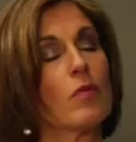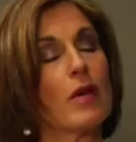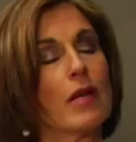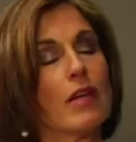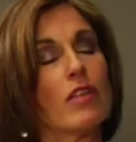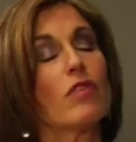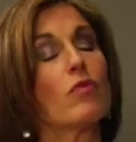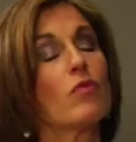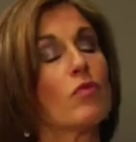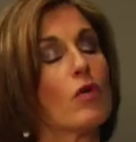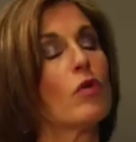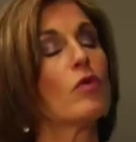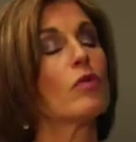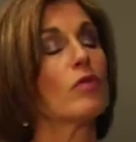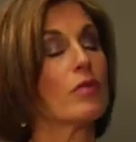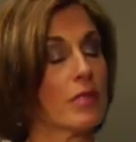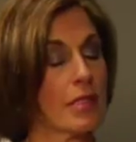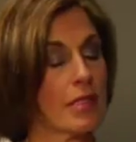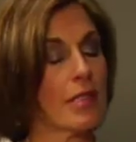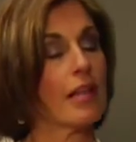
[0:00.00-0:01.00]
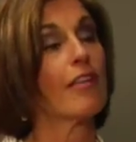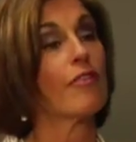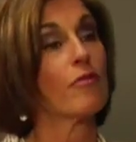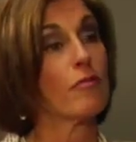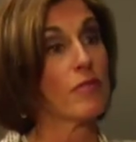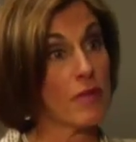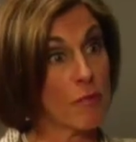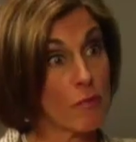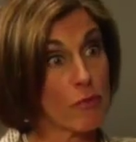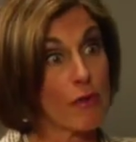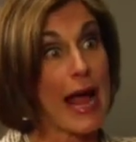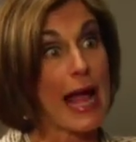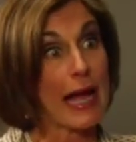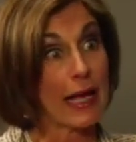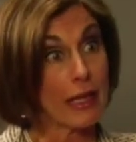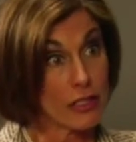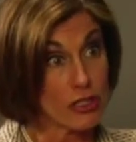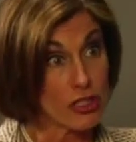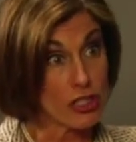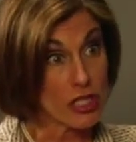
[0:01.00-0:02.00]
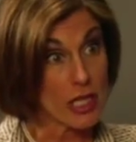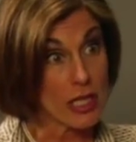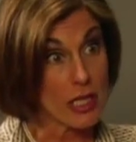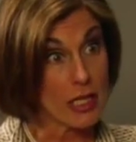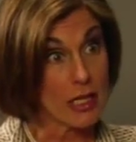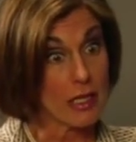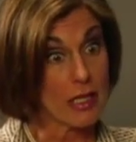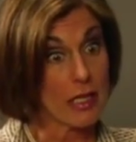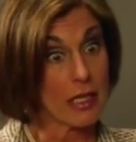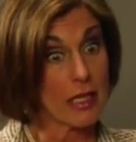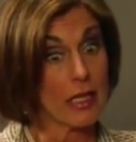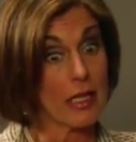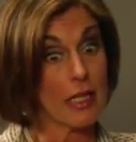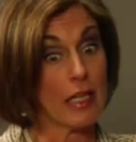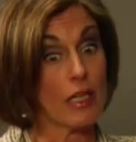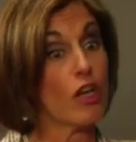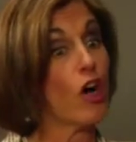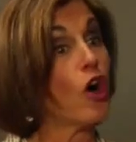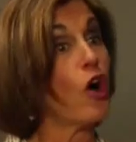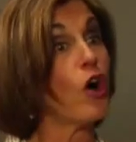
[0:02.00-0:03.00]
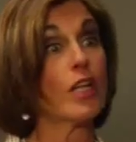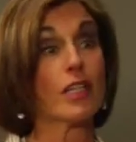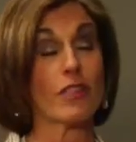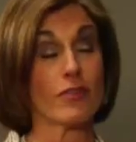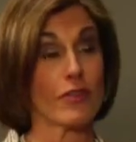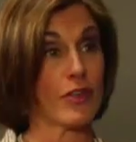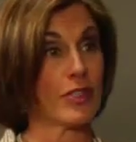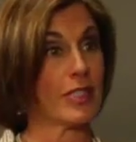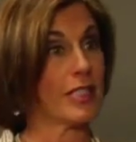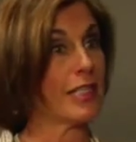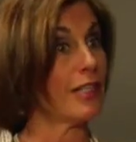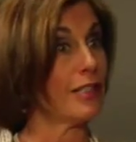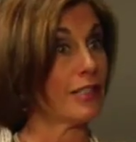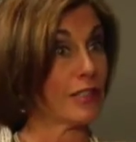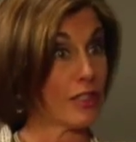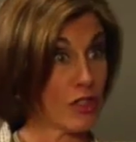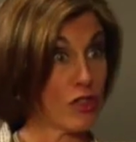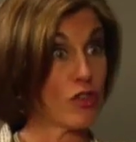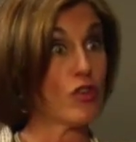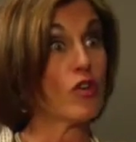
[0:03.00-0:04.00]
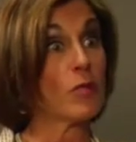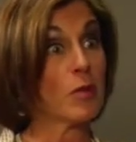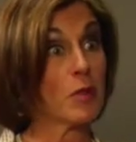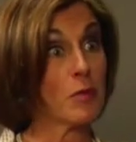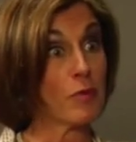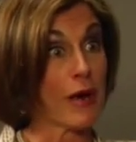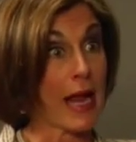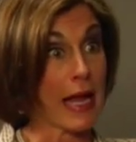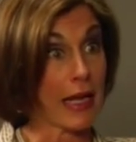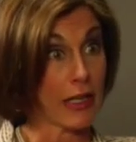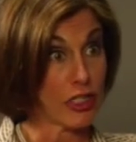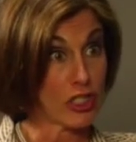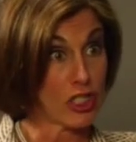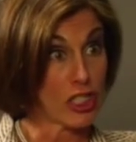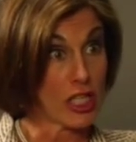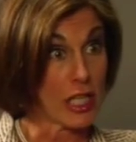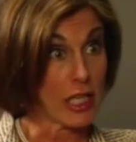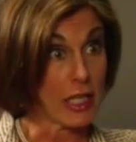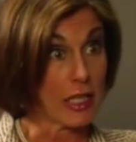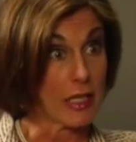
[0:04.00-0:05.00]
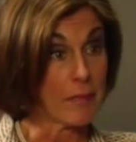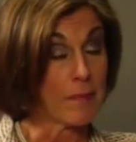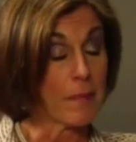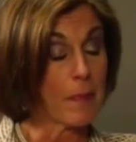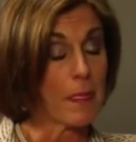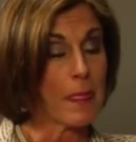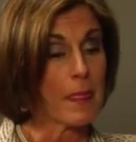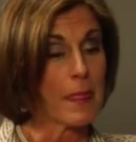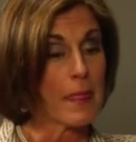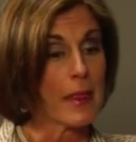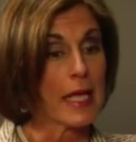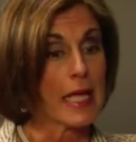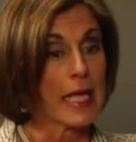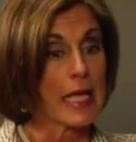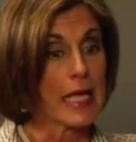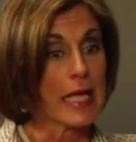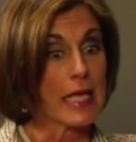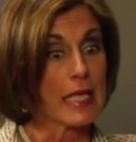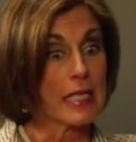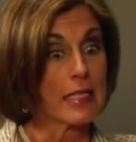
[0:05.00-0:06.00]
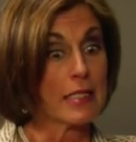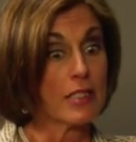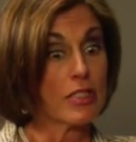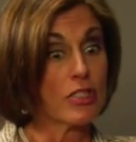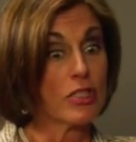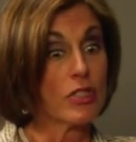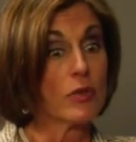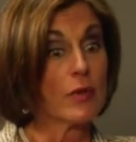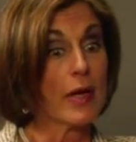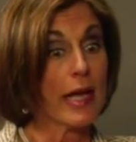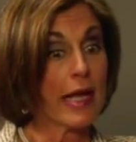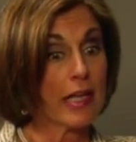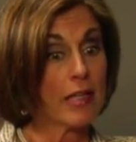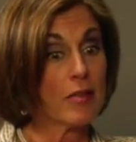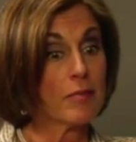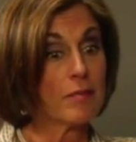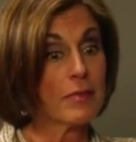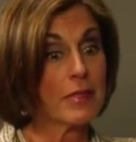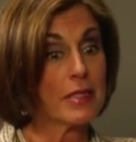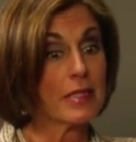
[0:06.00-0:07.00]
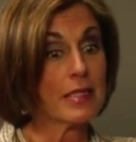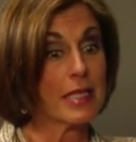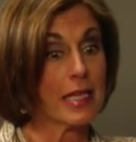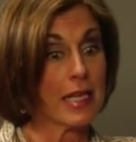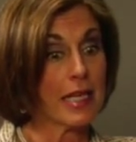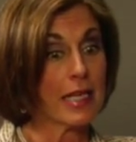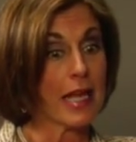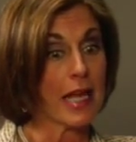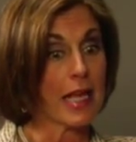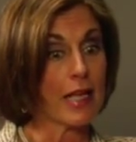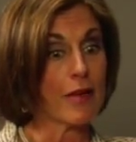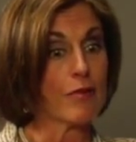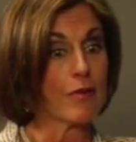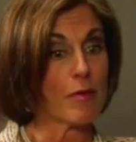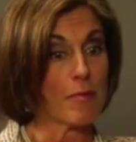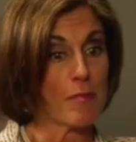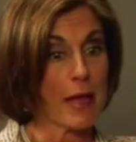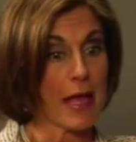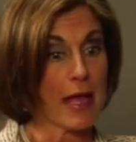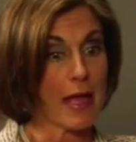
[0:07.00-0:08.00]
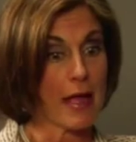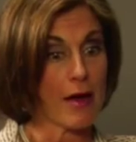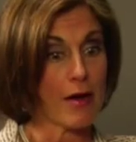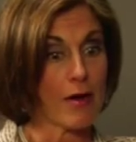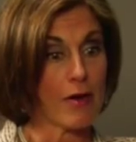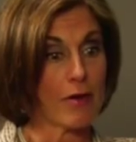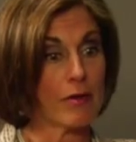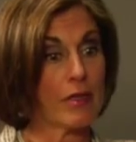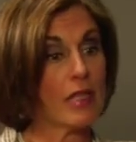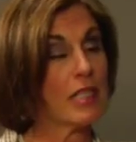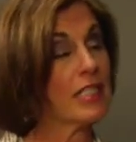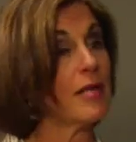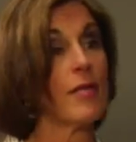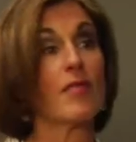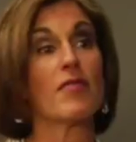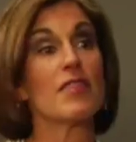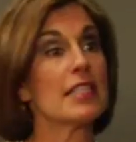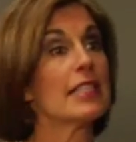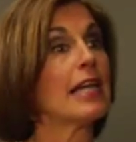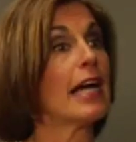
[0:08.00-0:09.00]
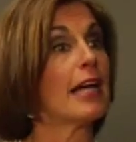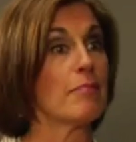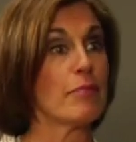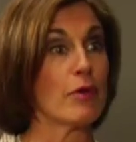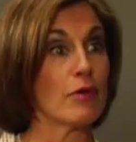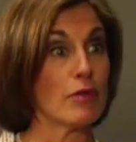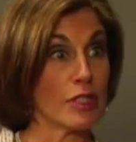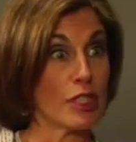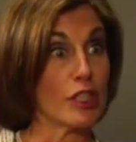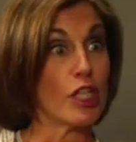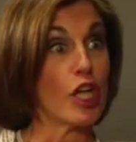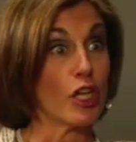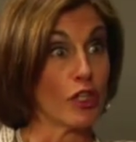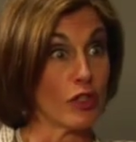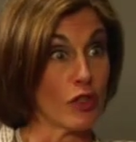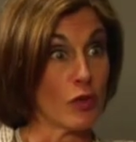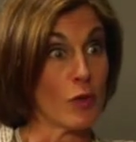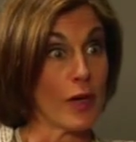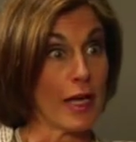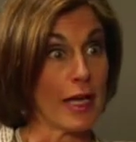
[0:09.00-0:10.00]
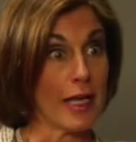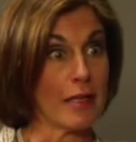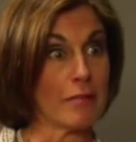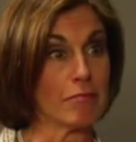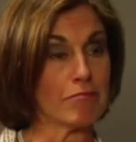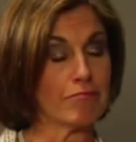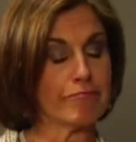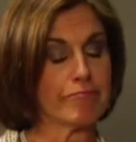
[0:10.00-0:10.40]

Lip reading: One of the roles of the BRCA gene in all of our cells, the normal BRCA gene, is to help DNA repair some of the typos along the way.